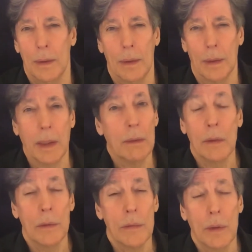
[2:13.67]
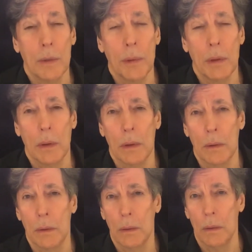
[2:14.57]
He couldn't sleep either.
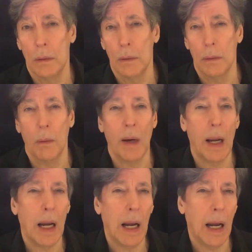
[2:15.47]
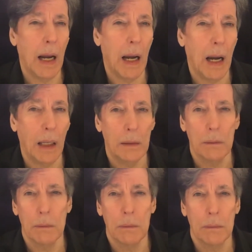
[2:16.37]
Wah,
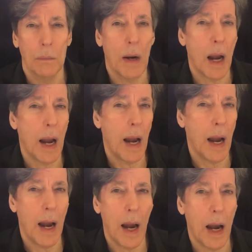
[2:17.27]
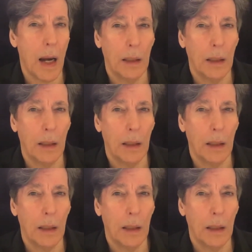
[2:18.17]
wah,